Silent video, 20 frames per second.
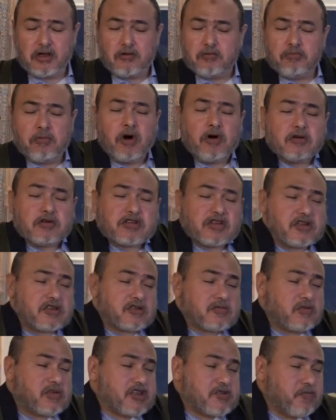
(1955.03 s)

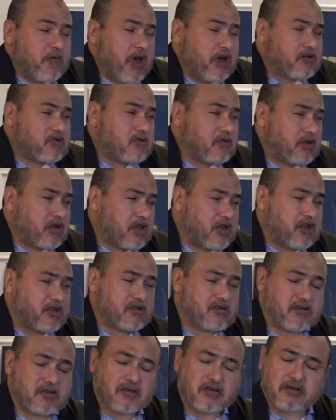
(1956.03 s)
Moses' response to
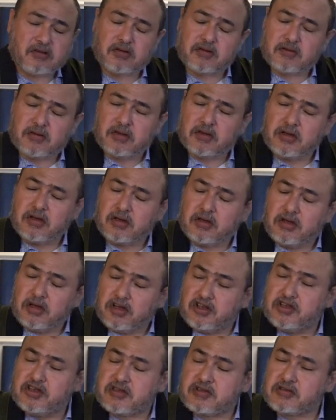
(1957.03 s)
this
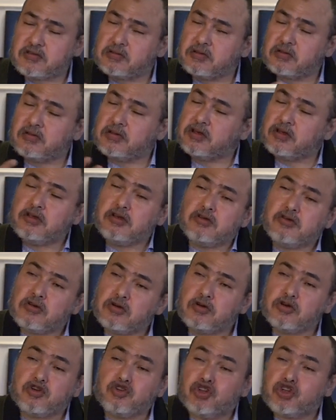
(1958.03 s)
is, you
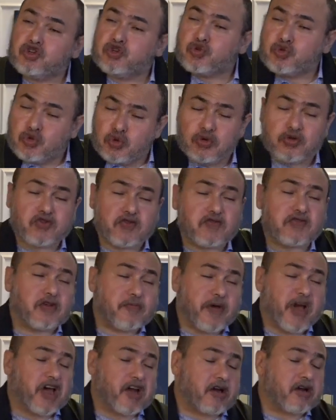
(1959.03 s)
know, the truth of the
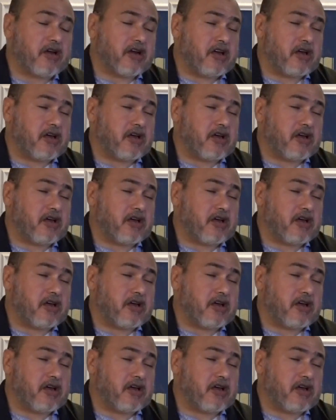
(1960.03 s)
matter